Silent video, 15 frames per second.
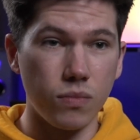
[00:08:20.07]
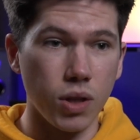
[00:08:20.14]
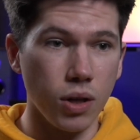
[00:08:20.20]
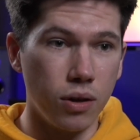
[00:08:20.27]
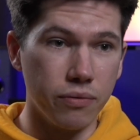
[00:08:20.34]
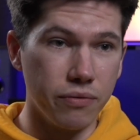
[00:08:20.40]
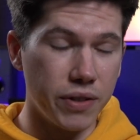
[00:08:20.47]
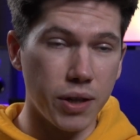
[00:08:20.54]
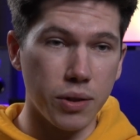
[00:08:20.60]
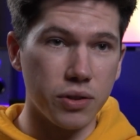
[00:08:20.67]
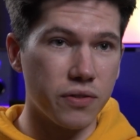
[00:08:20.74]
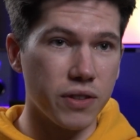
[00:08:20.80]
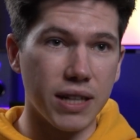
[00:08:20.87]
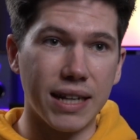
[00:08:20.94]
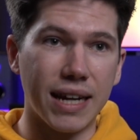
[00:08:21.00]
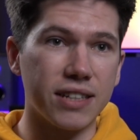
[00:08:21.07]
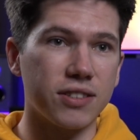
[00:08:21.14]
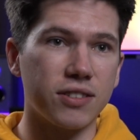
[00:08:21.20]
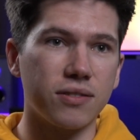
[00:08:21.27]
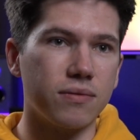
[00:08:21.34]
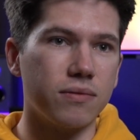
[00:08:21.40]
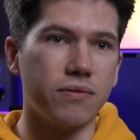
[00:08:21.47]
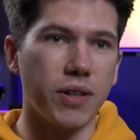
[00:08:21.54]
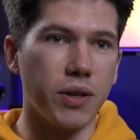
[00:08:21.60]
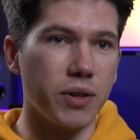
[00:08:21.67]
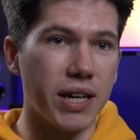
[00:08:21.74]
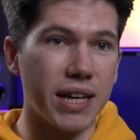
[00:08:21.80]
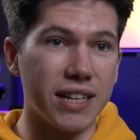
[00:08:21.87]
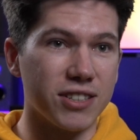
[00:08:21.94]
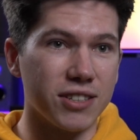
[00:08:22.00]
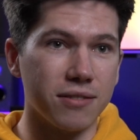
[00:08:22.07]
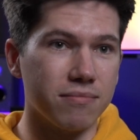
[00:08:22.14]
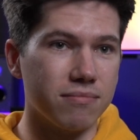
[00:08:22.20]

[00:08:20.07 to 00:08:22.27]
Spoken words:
views for the last few years,